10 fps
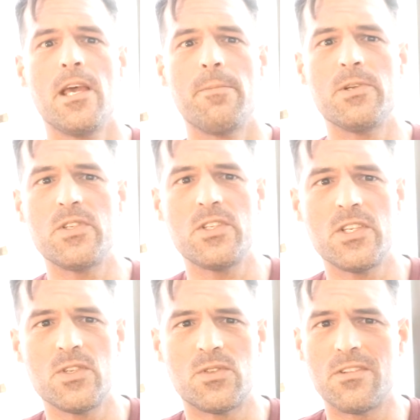
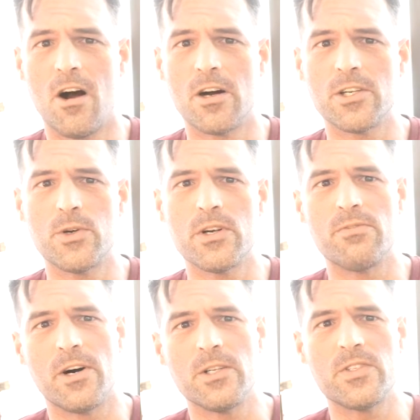Businesses aren't going to
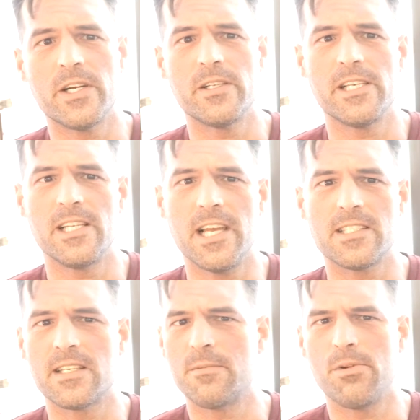voluntarily elect
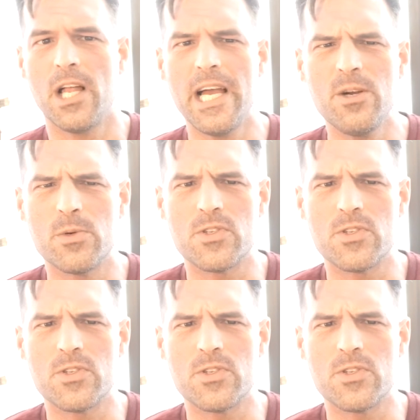to comply with